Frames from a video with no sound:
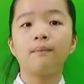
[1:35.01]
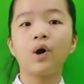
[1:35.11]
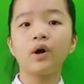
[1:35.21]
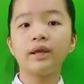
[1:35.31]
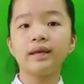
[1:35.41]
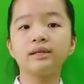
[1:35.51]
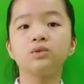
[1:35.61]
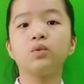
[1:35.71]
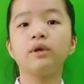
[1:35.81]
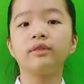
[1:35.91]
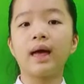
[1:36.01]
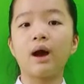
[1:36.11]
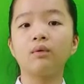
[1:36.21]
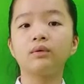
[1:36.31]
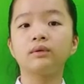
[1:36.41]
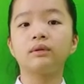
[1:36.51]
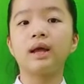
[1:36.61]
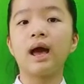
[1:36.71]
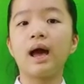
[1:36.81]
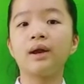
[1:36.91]
bodies without
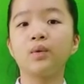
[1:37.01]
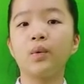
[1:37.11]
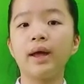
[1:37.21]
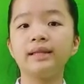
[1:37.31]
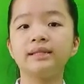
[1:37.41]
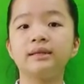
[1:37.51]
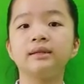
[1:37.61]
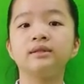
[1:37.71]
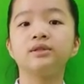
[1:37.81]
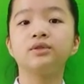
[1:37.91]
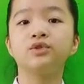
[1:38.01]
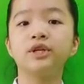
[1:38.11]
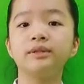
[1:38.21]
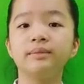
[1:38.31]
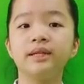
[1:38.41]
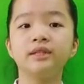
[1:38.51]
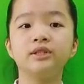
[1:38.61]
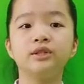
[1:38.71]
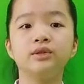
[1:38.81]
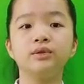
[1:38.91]
adequate
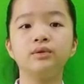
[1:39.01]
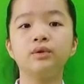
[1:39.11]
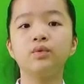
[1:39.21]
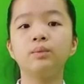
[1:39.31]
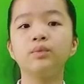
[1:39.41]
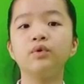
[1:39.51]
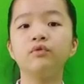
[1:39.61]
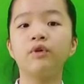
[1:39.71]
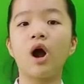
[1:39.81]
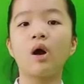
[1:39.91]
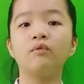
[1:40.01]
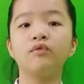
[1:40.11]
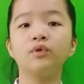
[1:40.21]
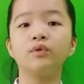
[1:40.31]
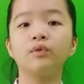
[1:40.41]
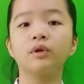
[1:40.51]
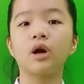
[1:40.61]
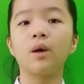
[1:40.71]
treatment to remove harmful